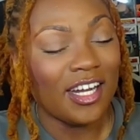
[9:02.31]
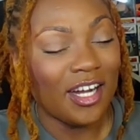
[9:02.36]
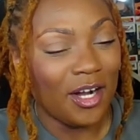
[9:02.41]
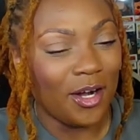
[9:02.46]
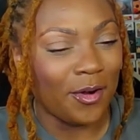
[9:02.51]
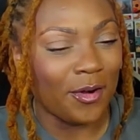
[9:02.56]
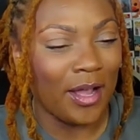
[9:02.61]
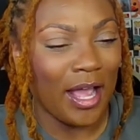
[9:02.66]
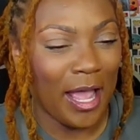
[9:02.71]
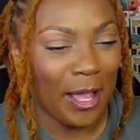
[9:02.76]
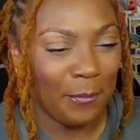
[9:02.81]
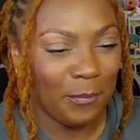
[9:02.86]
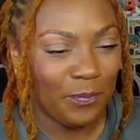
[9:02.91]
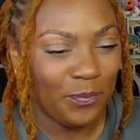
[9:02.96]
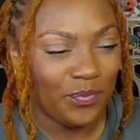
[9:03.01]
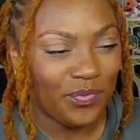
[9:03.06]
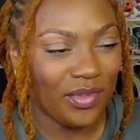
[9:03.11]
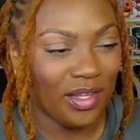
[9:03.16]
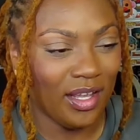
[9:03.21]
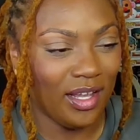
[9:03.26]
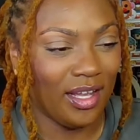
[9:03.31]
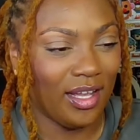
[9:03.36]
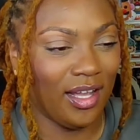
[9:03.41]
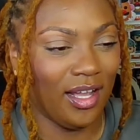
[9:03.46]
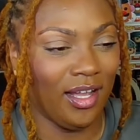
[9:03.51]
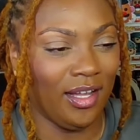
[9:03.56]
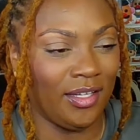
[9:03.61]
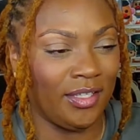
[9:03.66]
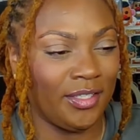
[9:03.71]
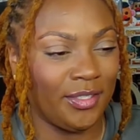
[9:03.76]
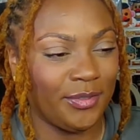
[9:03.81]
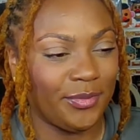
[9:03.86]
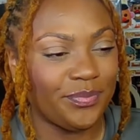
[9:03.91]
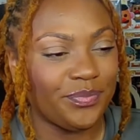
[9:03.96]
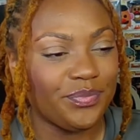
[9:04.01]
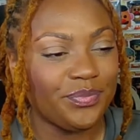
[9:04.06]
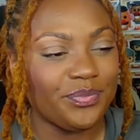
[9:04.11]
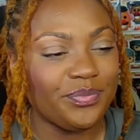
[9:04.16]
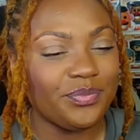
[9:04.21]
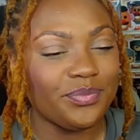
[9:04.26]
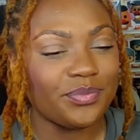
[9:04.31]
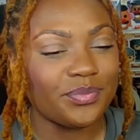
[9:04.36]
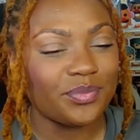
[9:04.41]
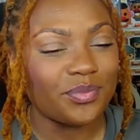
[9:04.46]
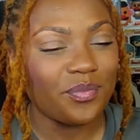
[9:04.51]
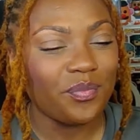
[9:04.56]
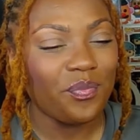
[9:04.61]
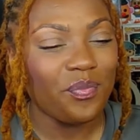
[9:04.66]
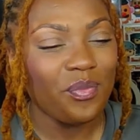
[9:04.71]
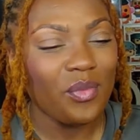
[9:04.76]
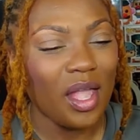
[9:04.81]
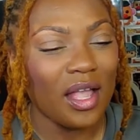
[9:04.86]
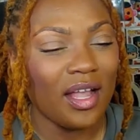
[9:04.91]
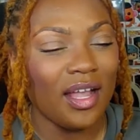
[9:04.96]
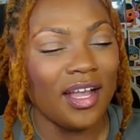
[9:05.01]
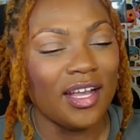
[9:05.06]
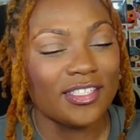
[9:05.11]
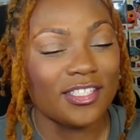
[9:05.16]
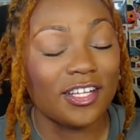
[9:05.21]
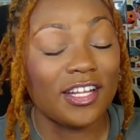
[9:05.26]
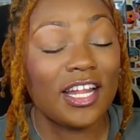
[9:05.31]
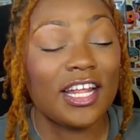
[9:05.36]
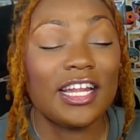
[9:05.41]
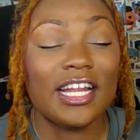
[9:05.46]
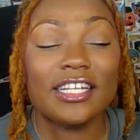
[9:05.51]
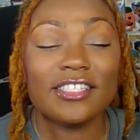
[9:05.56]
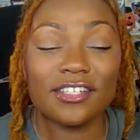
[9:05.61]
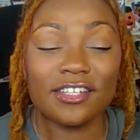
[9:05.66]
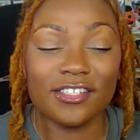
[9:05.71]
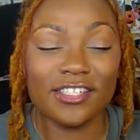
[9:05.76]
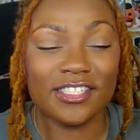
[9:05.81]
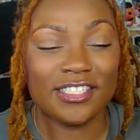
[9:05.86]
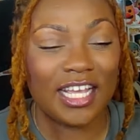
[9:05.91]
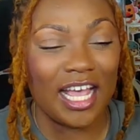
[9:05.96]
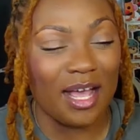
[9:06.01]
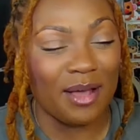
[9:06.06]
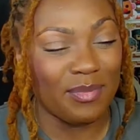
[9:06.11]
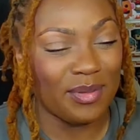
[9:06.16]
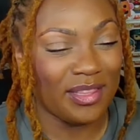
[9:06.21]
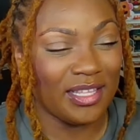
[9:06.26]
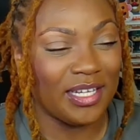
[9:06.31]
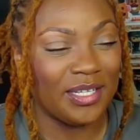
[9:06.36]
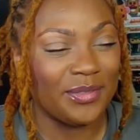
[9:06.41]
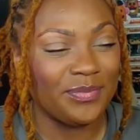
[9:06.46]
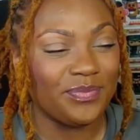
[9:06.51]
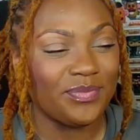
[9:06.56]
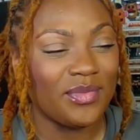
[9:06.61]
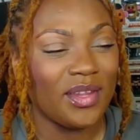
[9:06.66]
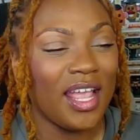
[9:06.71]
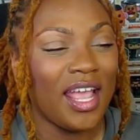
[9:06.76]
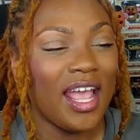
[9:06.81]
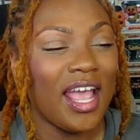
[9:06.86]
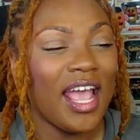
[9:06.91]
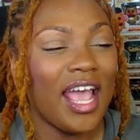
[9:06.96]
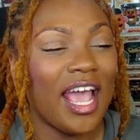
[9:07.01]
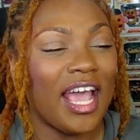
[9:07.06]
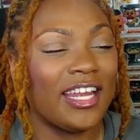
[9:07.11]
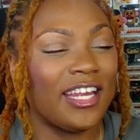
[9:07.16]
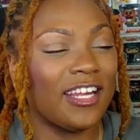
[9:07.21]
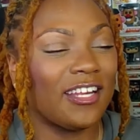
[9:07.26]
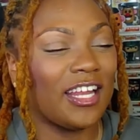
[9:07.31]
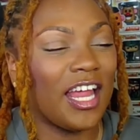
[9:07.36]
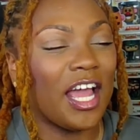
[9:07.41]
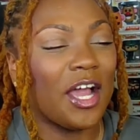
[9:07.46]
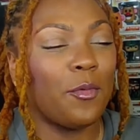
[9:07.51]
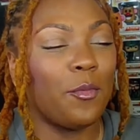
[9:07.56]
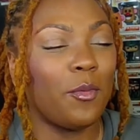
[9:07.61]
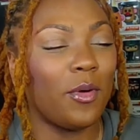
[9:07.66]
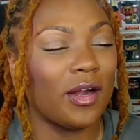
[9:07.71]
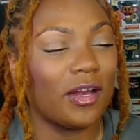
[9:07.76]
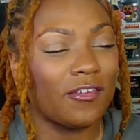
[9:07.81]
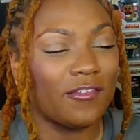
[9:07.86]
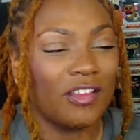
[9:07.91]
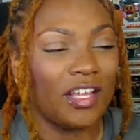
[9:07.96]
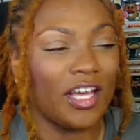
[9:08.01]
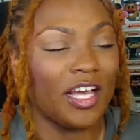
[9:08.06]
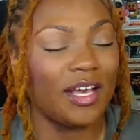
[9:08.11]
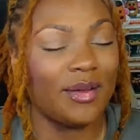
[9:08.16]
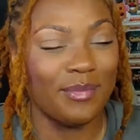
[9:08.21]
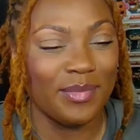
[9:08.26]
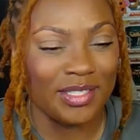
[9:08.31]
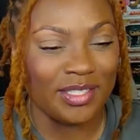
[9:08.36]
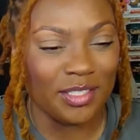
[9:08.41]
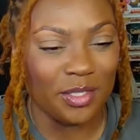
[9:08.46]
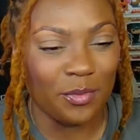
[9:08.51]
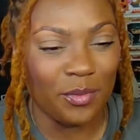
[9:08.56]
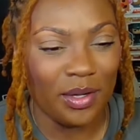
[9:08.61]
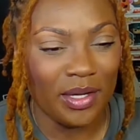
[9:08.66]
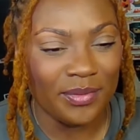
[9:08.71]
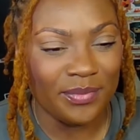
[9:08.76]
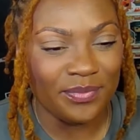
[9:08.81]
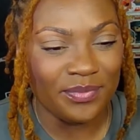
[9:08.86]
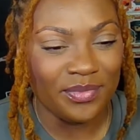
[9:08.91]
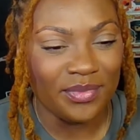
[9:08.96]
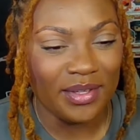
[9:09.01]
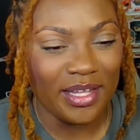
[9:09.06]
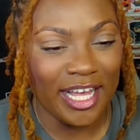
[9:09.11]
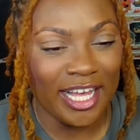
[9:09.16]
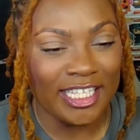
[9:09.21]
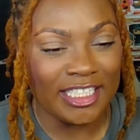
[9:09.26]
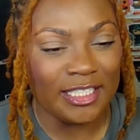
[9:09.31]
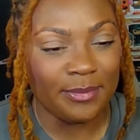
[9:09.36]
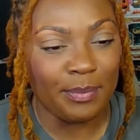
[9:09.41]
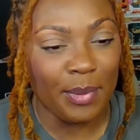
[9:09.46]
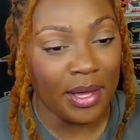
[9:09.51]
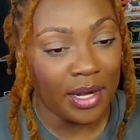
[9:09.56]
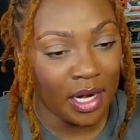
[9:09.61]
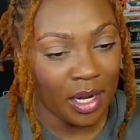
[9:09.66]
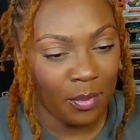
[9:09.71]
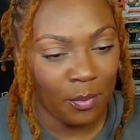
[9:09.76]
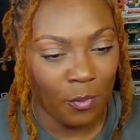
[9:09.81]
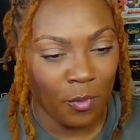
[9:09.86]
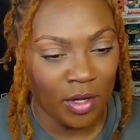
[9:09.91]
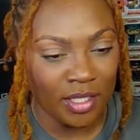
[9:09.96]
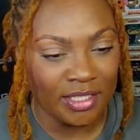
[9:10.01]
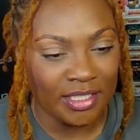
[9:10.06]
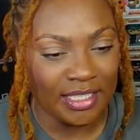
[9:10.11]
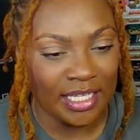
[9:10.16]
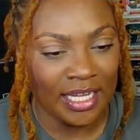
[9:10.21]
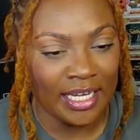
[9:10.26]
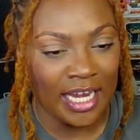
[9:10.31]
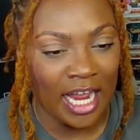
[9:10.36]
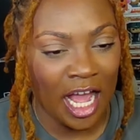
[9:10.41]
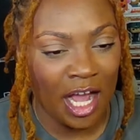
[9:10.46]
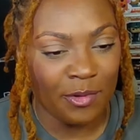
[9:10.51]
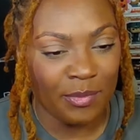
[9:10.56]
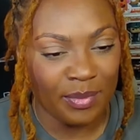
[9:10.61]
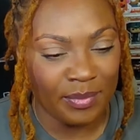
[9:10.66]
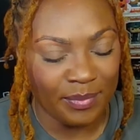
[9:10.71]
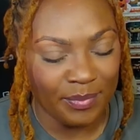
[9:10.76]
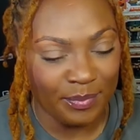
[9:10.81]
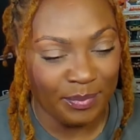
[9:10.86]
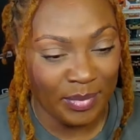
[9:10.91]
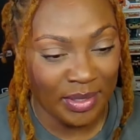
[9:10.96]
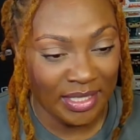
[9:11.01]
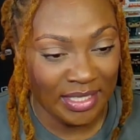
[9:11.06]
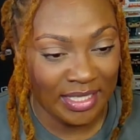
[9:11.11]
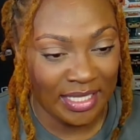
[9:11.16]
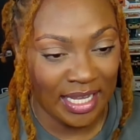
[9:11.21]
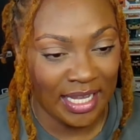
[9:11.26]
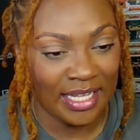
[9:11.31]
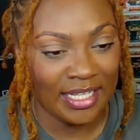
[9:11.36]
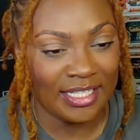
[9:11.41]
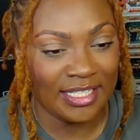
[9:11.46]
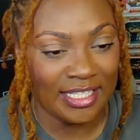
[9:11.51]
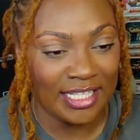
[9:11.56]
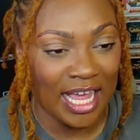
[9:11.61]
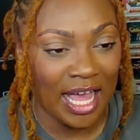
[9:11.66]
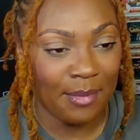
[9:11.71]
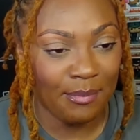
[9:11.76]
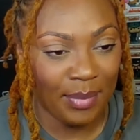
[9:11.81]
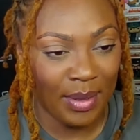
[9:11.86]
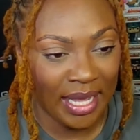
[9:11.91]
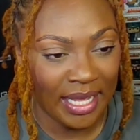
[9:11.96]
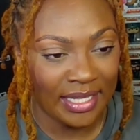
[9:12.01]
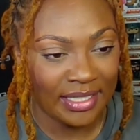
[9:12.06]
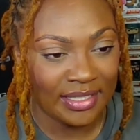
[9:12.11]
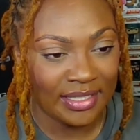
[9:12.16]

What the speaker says: Okay. So then they turn to Tabitha, and they're like, what of the abyssal one? It sped up once and now maintains that pace.